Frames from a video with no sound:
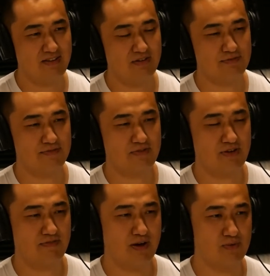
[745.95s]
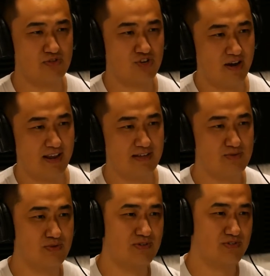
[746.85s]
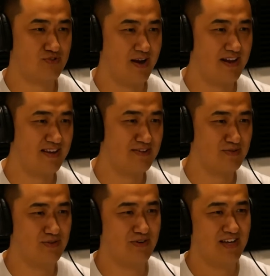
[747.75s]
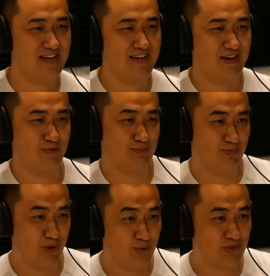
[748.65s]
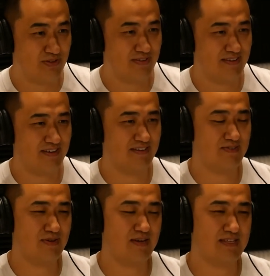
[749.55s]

of if I was Chinese or Australian or I was both. Yeah. You know, yeah.